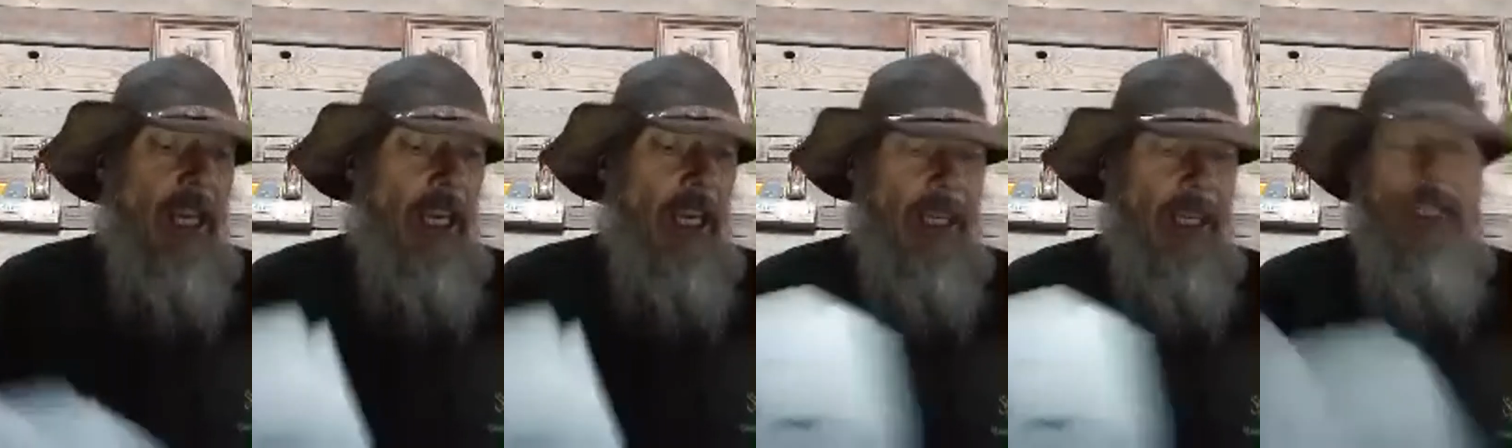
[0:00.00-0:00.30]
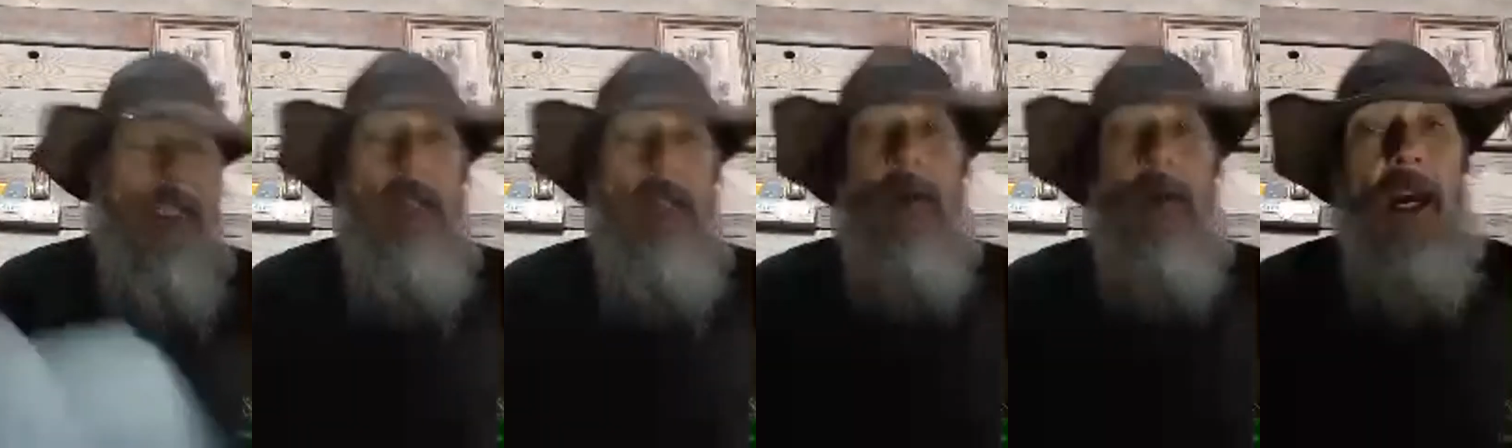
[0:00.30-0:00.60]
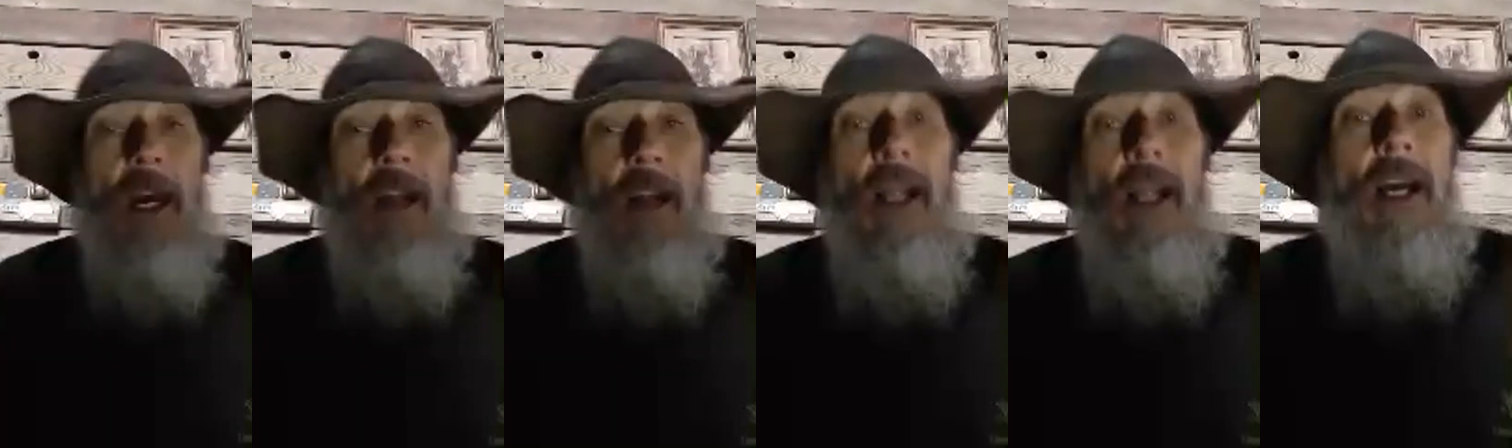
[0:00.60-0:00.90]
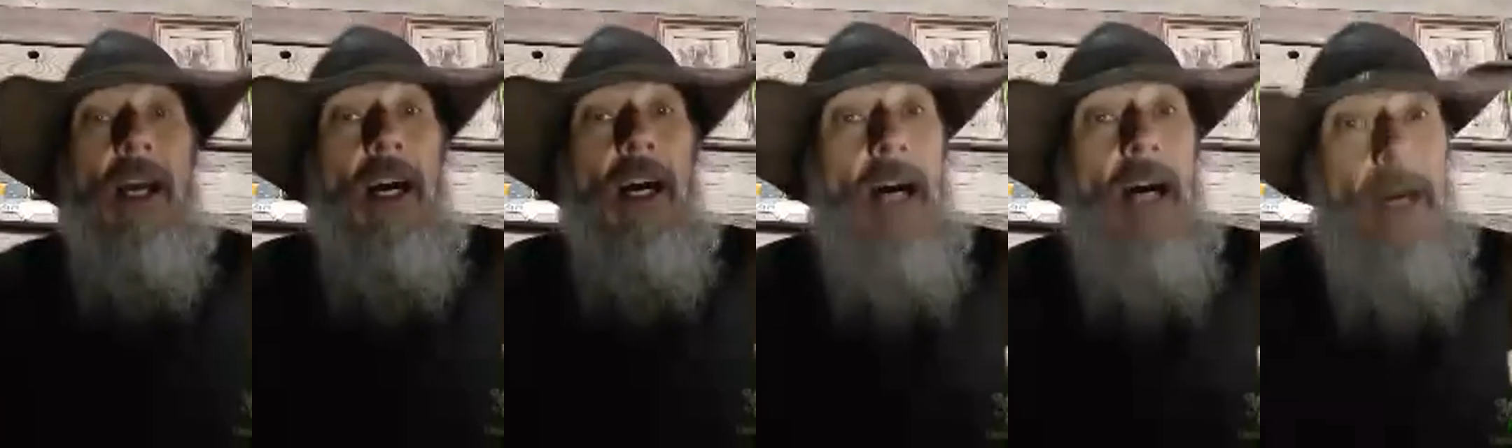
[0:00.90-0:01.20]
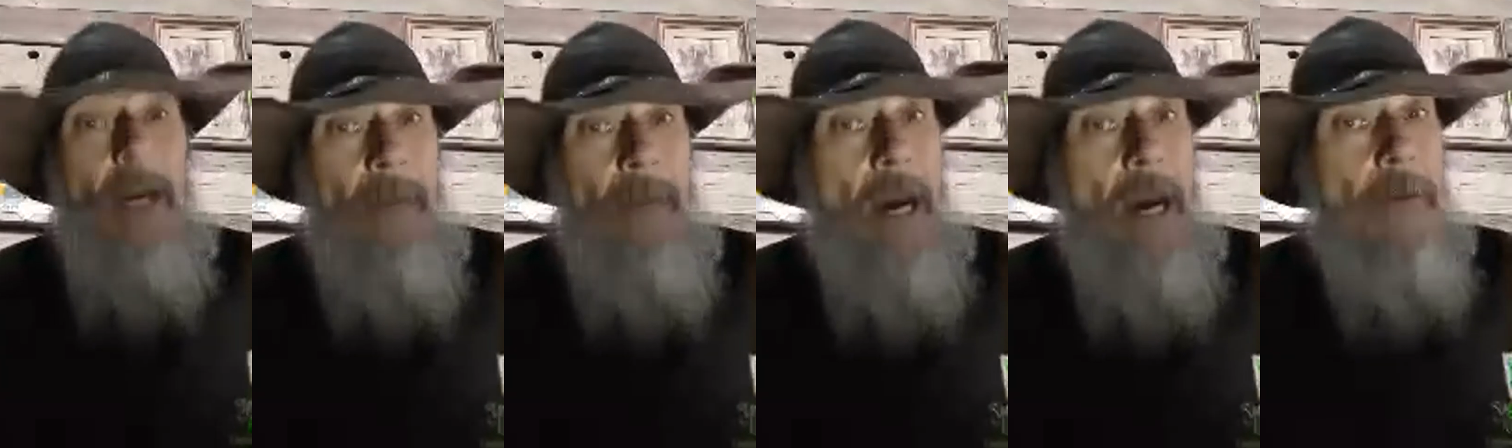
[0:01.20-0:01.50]
And he said, well,
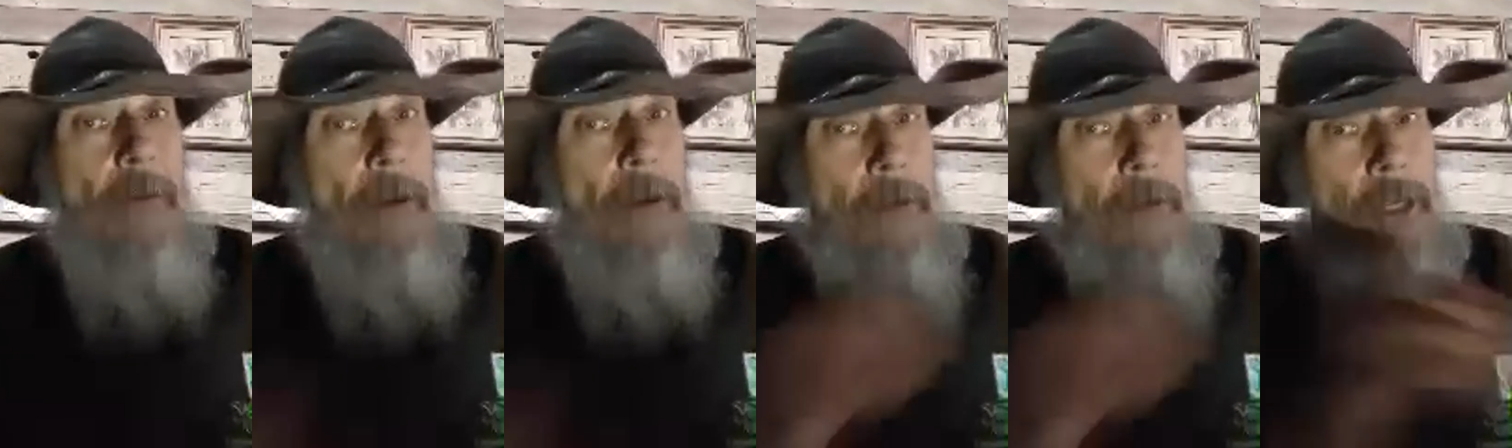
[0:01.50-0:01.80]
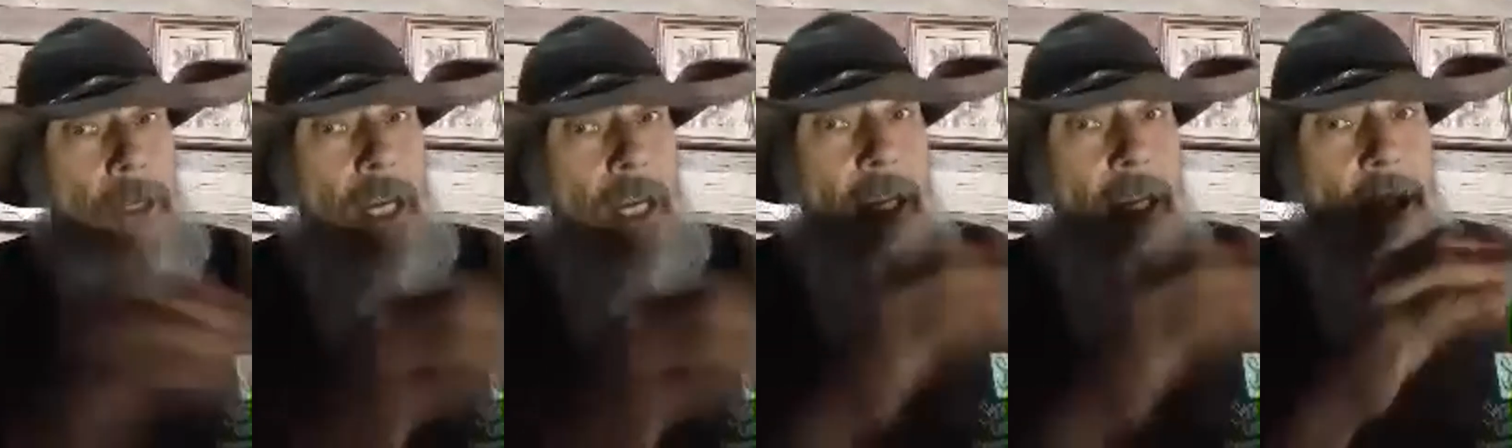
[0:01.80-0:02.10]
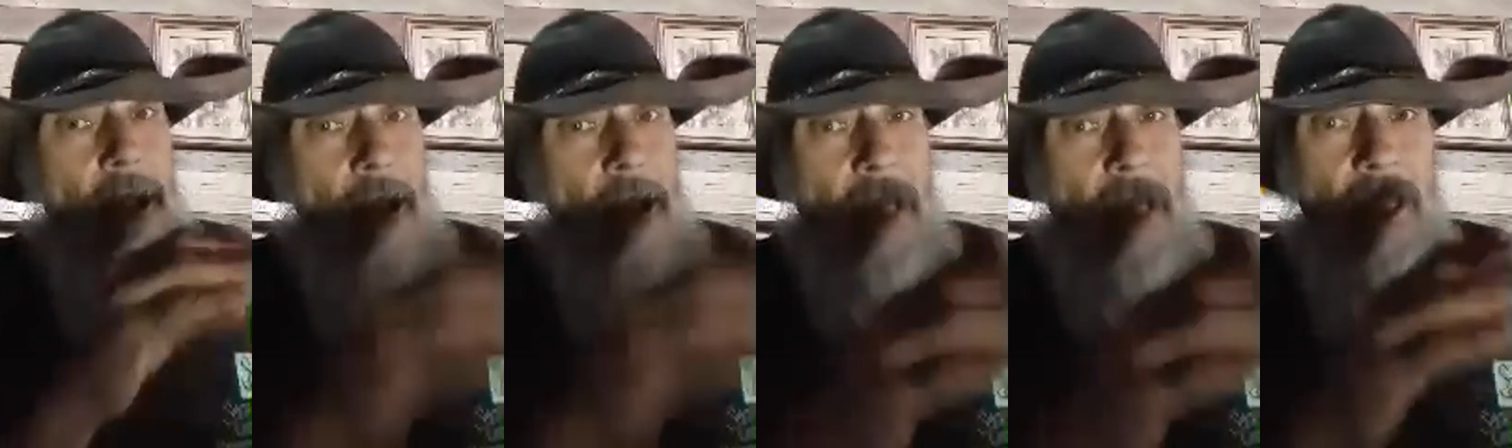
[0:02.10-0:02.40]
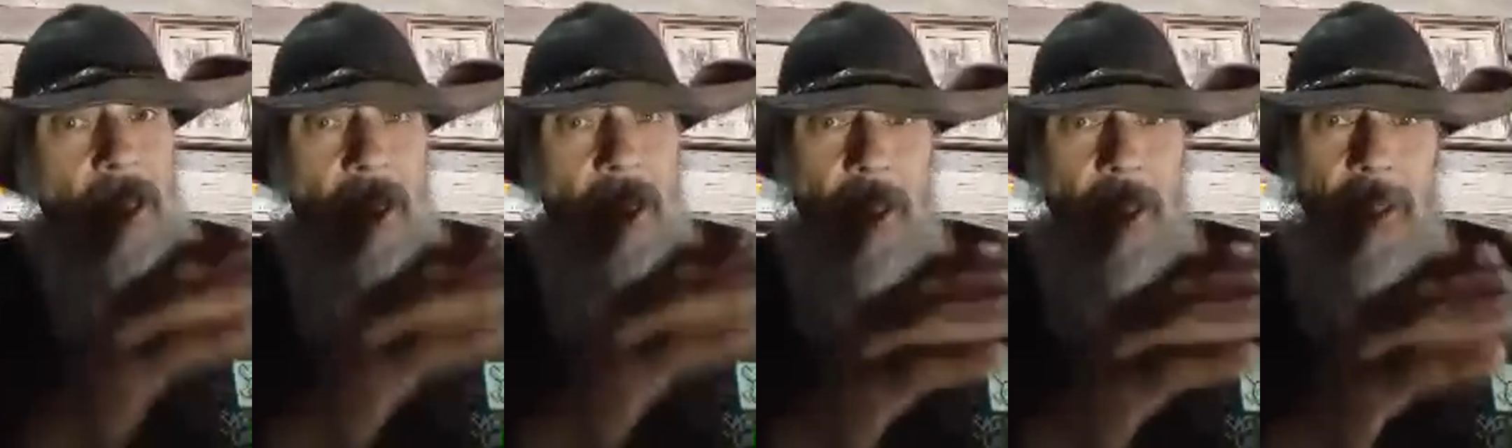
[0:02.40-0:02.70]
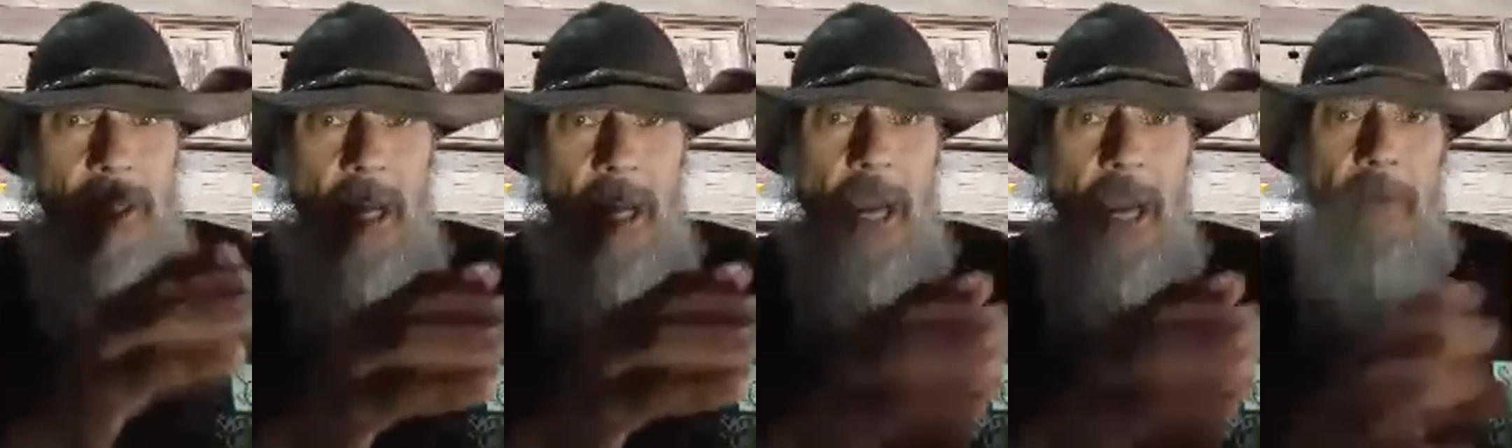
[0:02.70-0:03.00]
I'm not representing Tracy this time.